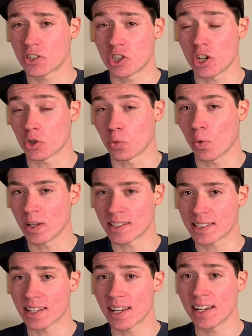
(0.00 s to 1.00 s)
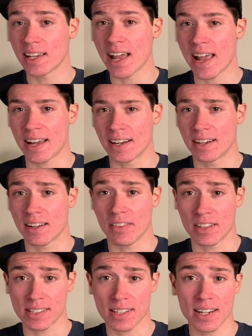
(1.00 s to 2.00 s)
just one study, and
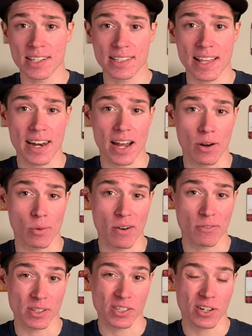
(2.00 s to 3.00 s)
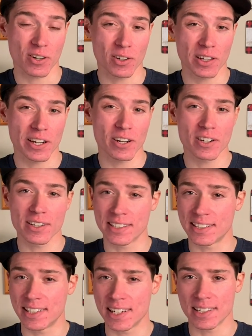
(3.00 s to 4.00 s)
the studies that I referenced
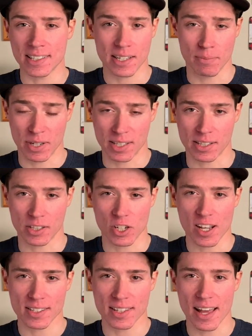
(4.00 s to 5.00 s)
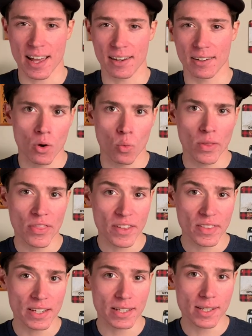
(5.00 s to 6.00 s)
earlier didn't seem to suggest that. One
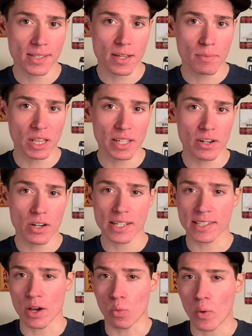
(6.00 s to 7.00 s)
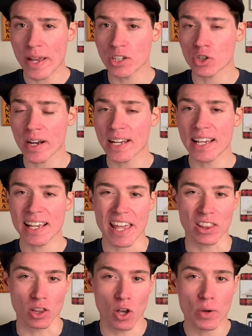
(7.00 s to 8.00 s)
thing that does seem clear is that weight training
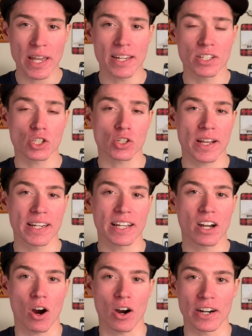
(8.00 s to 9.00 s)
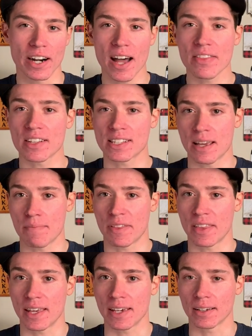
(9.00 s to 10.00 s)
and low cadence training are not the same
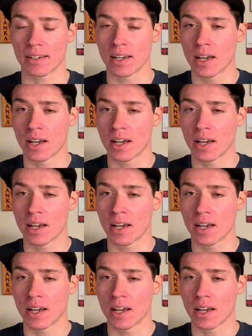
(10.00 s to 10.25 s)
thing.